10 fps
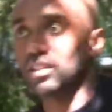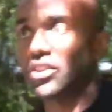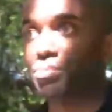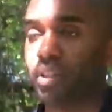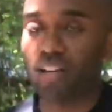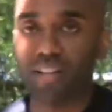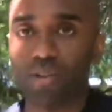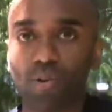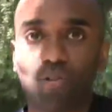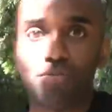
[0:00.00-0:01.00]
stuff, but they got a
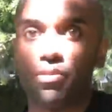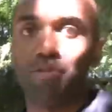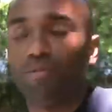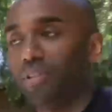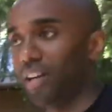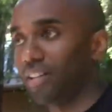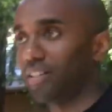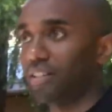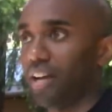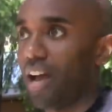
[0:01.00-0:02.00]
whole crew and I
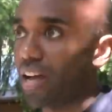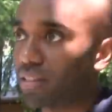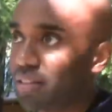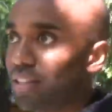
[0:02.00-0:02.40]
just get to act.